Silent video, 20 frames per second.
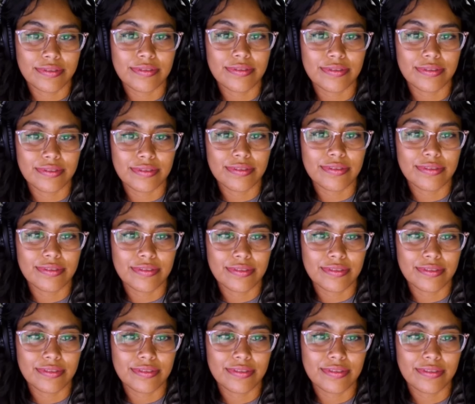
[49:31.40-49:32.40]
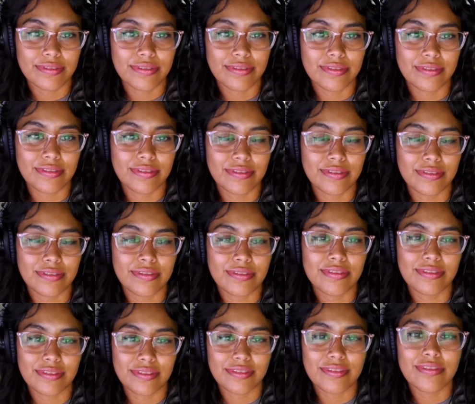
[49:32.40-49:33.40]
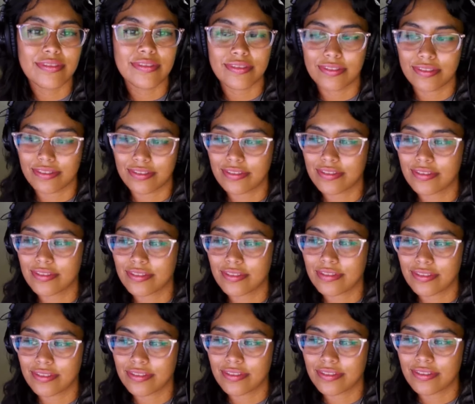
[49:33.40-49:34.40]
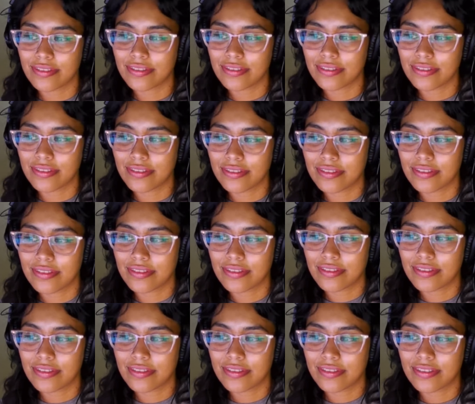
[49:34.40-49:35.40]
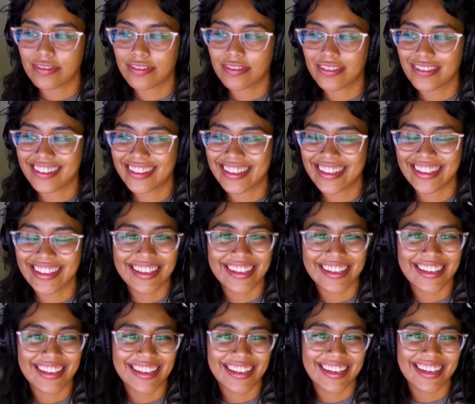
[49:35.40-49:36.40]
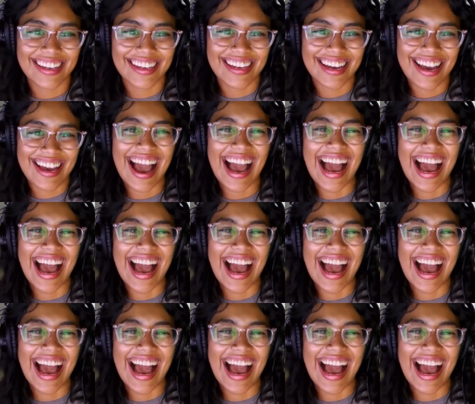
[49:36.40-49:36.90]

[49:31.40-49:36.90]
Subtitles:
The person shown says nothing.